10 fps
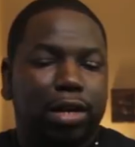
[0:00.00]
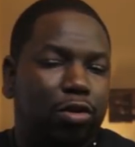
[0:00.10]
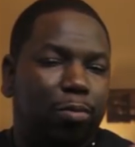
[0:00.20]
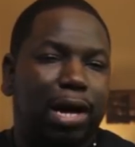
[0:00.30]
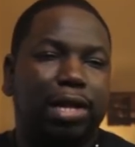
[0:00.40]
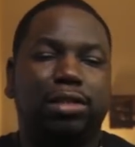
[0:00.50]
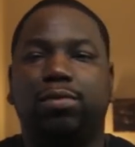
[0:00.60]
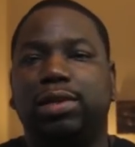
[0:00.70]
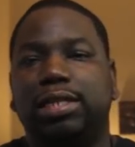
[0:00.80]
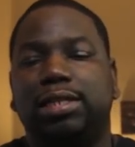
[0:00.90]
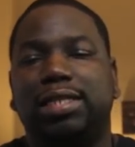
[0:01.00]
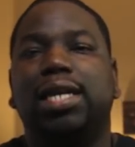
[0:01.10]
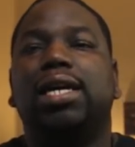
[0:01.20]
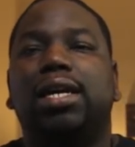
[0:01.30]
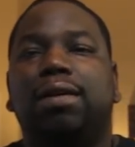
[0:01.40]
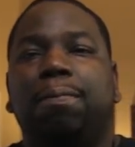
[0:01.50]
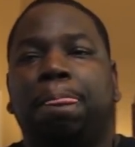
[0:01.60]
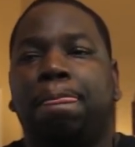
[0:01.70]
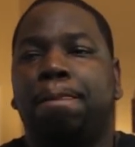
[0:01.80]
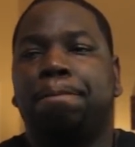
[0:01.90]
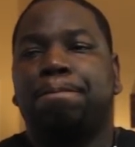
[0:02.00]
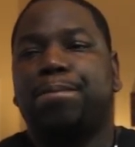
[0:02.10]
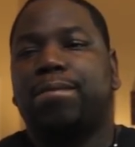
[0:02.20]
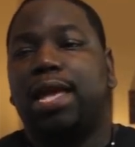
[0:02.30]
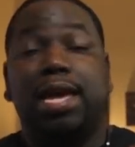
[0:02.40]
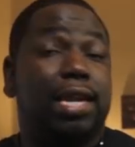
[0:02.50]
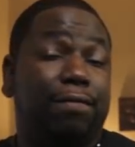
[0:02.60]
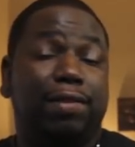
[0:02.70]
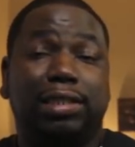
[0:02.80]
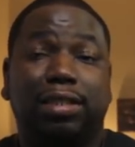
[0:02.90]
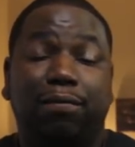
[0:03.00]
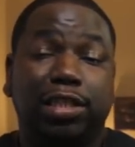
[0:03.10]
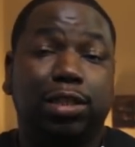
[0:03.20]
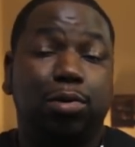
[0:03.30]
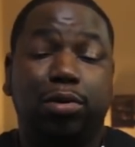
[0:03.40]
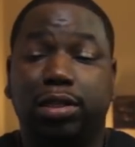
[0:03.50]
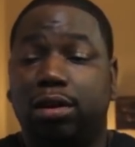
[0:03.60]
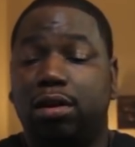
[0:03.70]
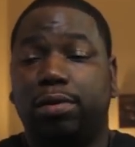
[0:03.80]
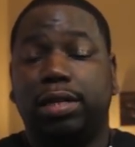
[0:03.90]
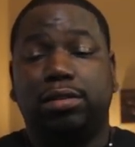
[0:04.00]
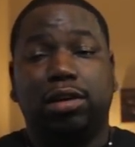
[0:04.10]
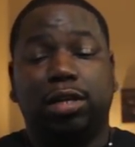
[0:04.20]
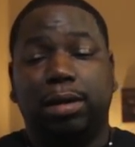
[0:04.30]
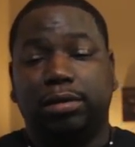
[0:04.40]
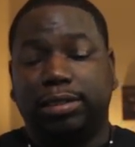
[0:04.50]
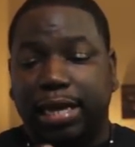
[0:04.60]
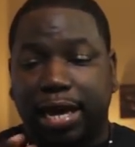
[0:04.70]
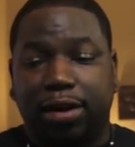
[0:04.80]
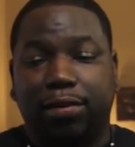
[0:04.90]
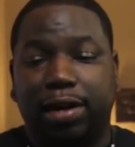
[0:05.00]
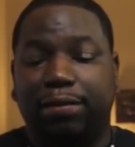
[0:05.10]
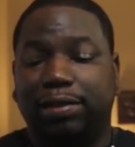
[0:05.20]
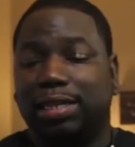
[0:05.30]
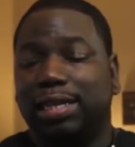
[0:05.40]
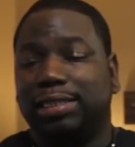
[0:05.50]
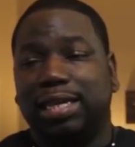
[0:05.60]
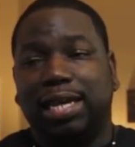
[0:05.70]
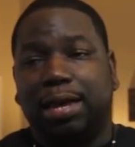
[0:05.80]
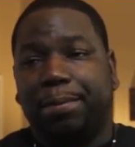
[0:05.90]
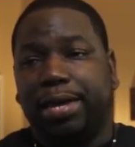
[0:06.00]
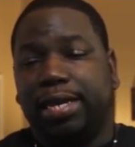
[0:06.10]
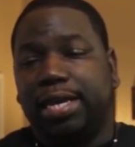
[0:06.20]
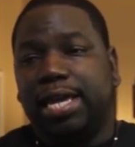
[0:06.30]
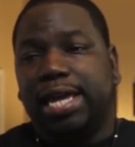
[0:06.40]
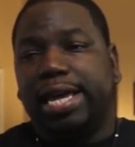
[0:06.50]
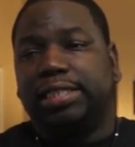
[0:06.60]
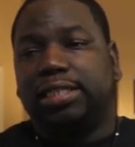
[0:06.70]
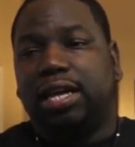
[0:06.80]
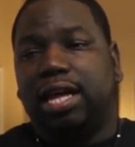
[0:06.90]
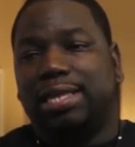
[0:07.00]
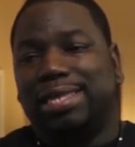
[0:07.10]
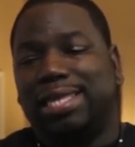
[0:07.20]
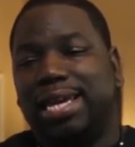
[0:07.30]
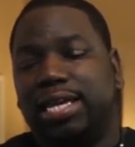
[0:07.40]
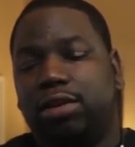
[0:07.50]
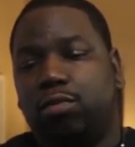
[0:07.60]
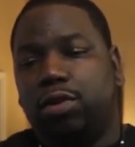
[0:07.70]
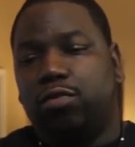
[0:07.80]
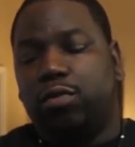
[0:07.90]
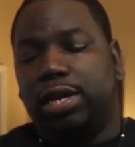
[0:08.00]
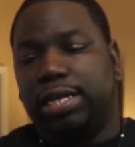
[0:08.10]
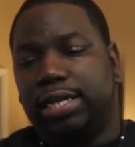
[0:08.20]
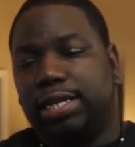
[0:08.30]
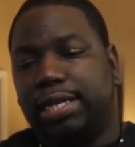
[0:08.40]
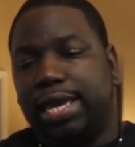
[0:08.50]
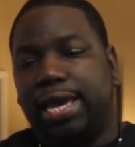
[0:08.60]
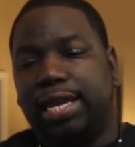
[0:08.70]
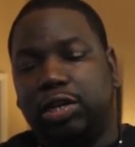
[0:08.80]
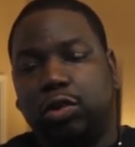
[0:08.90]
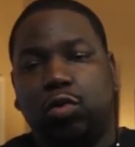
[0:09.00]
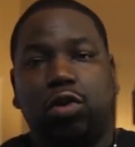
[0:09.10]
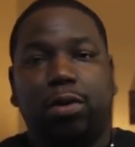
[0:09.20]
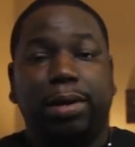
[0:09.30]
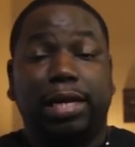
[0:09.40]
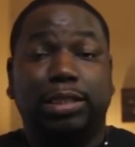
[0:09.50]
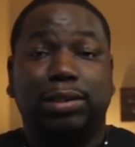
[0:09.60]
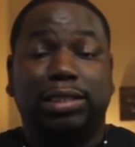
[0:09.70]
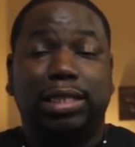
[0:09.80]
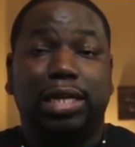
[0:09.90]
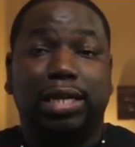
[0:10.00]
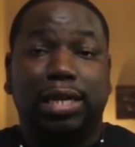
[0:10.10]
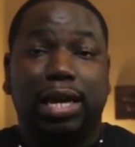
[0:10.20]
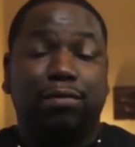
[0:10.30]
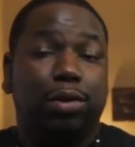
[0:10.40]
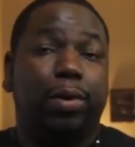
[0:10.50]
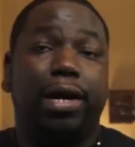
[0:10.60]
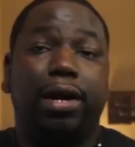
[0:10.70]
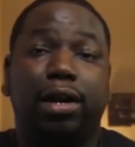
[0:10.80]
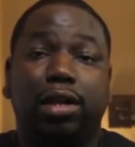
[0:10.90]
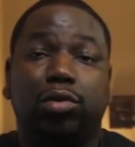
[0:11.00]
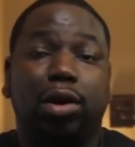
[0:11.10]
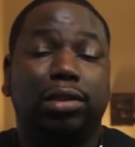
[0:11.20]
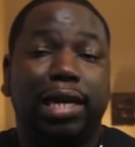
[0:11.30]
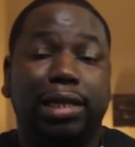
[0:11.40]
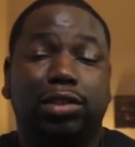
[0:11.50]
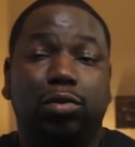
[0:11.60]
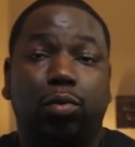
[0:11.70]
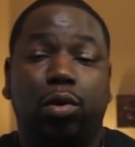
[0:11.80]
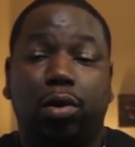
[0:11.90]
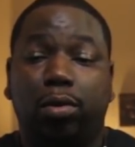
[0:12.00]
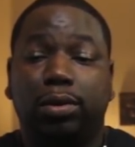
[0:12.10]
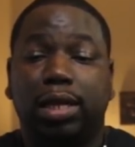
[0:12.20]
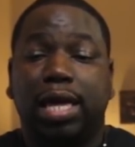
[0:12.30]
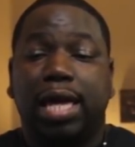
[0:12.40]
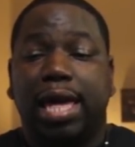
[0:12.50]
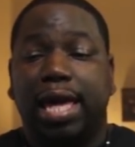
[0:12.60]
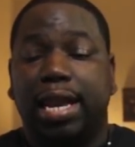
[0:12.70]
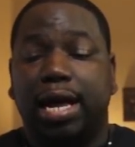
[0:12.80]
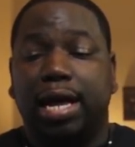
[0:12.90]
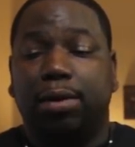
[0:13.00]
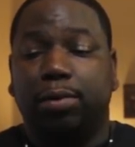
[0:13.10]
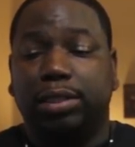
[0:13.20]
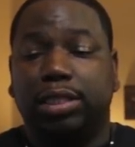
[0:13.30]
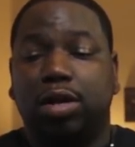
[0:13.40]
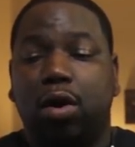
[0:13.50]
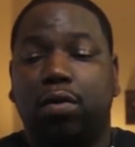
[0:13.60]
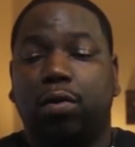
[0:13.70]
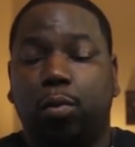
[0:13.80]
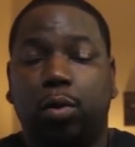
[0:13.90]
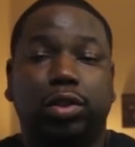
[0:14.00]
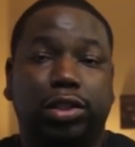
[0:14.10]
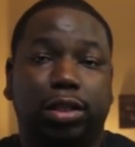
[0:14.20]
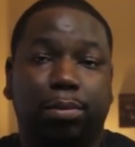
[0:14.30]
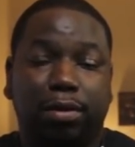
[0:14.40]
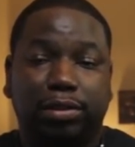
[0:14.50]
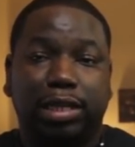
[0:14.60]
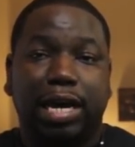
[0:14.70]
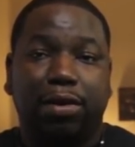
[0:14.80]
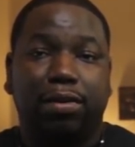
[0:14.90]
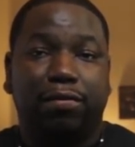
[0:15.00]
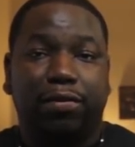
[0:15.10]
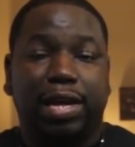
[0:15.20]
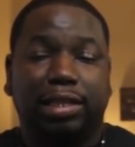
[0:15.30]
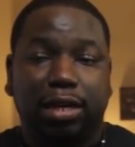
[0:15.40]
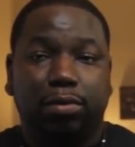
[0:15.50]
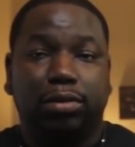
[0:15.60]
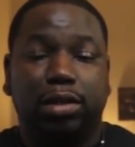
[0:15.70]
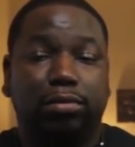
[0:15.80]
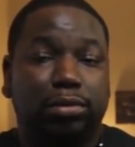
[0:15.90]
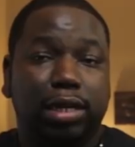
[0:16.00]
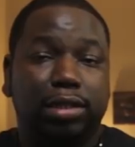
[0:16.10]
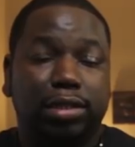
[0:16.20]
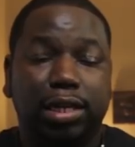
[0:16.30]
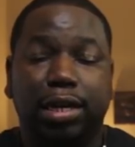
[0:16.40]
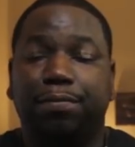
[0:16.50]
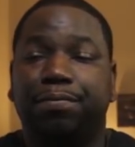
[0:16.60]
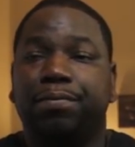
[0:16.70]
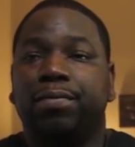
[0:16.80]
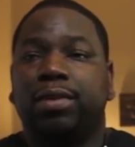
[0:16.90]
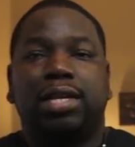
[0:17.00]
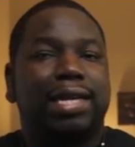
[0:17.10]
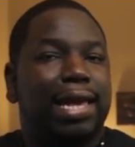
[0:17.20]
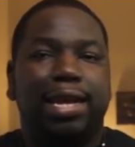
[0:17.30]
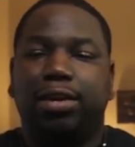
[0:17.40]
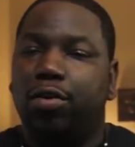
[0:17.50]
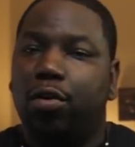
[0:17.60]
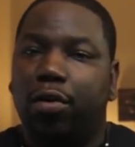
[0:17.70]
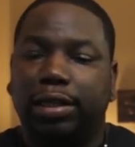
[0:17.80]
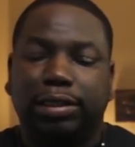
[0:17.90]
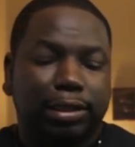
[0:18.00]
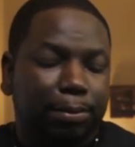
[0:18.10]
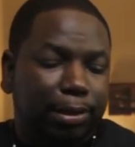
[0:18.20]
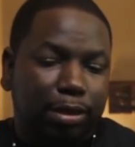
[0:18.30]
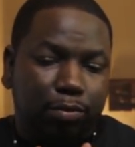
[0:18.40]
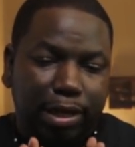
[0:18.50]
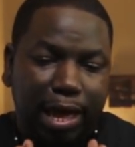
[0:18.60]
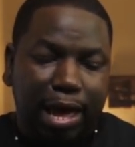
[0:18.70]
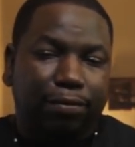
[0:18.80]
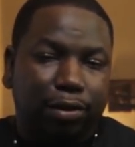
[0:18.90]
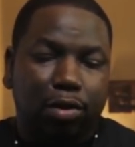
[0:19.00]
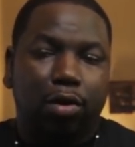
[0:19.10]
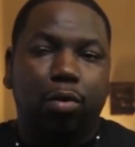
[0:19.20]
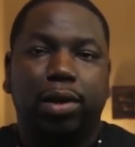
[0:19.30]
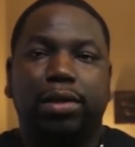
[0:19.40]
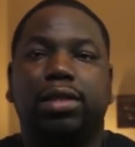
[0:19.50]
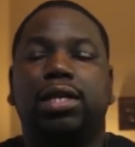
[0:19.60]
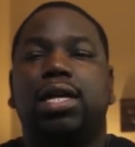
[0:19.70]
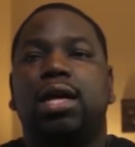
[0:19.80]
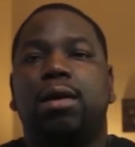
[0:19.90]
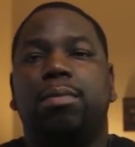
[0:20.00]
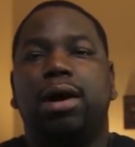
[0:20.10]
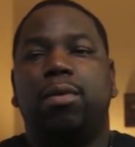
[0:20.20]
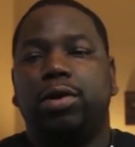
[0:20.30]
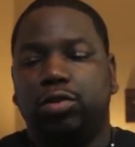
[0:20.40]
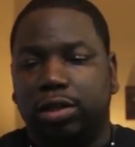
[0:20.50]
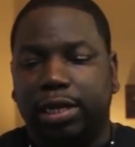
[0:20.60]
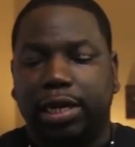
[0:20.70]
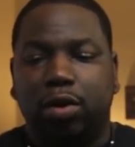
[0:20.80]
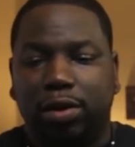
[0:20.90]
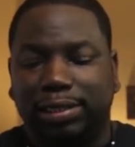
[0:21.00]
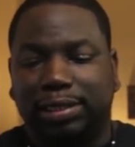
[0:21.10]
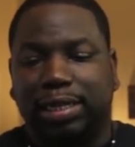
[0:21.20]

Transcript: want nobody to really think any of that stuff is spooky talk when they're talking about Saturn and everything like that. I mean, it's a thing we really can't ignore because we see it everywhere throughout the ancient world. And we see all the worship of Saturn and the fact that, you know, they could see it. Can't ignore it. It's just something that we have to go with. But when you look at all these